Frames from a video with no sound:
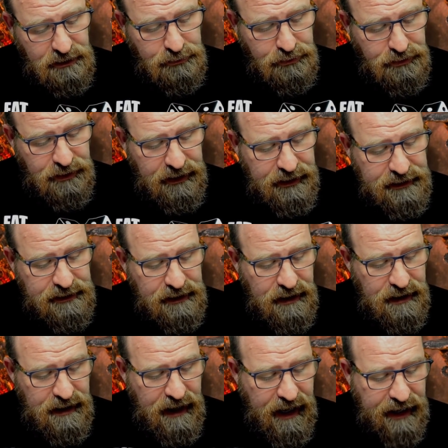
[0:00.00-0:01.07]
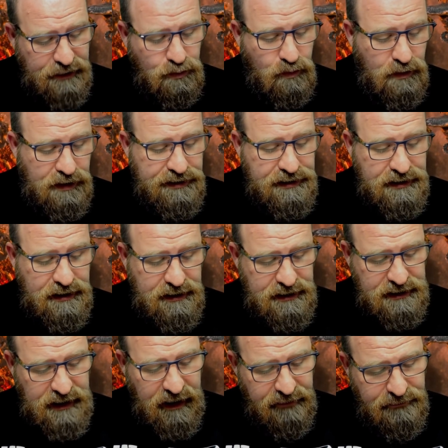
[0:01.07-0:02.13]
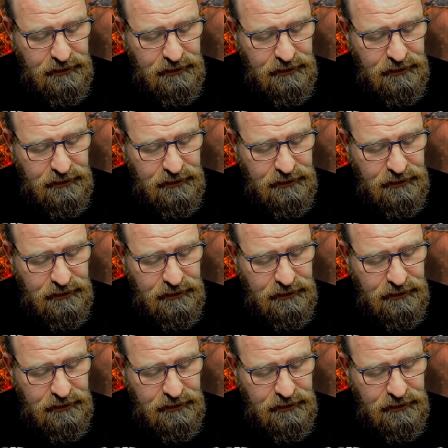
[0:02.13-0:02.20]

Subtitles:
of the priest. Add 1 to the save